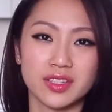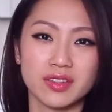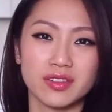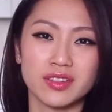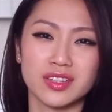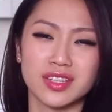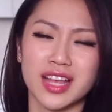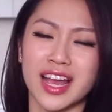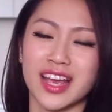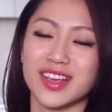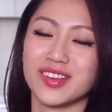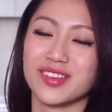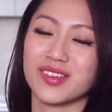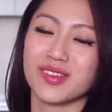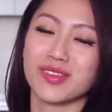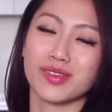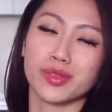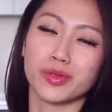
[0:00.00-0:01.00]
so it's like you
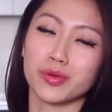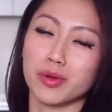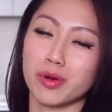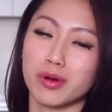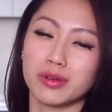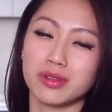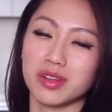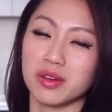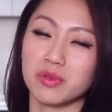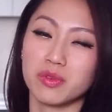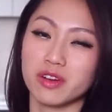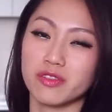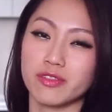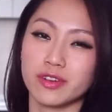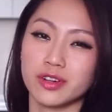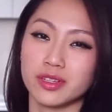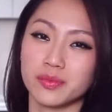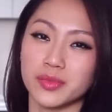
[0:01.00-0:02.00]
don't go through all that work
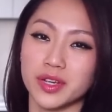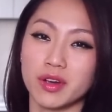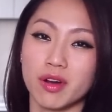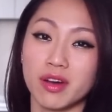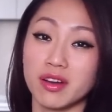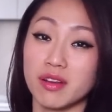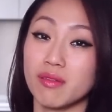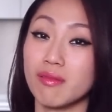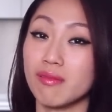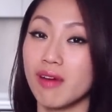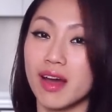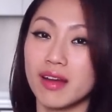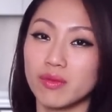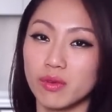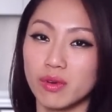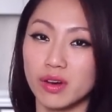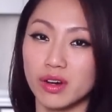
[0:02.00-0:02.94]
for it to be gone in one